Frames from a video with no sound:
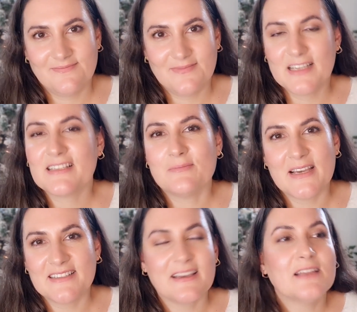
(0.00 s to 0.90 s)
is
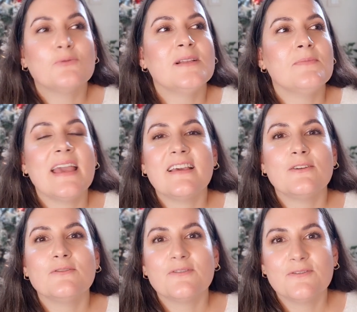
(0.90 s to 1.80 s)
amazing. It will make
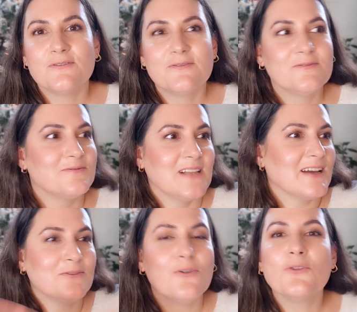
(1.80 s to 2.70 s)
you
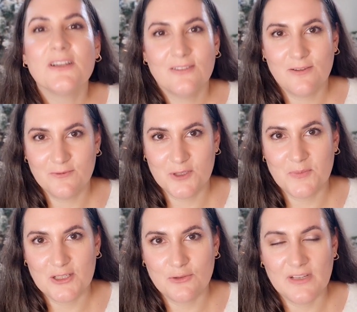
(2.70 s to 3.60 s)
like fall in love with
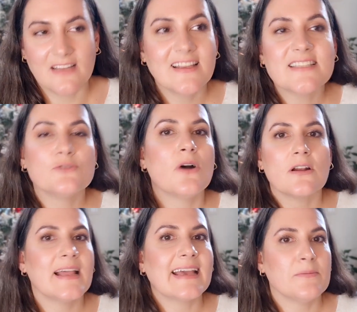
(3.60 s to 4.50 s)
patchouli. Unless you
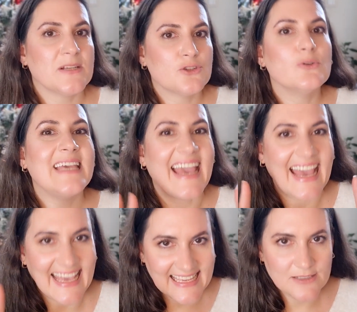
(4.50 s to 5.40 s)
are like a patchouli
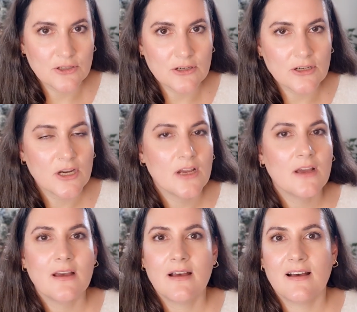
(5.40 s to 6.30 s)
hater,
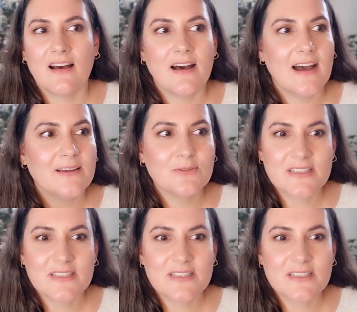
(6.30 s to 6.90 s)
I would